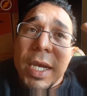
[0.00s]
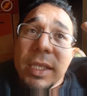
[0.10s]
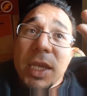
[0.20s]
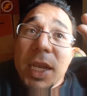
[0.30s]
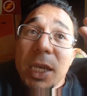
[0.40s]

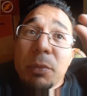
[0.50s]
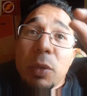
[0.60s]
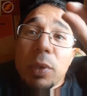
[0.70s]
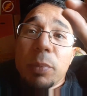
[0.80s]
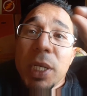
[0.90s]
And then it could be
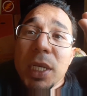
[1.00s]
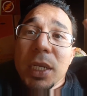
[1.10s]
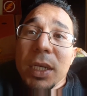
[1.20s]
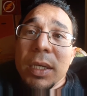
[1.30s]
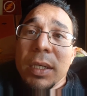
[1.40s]
repeated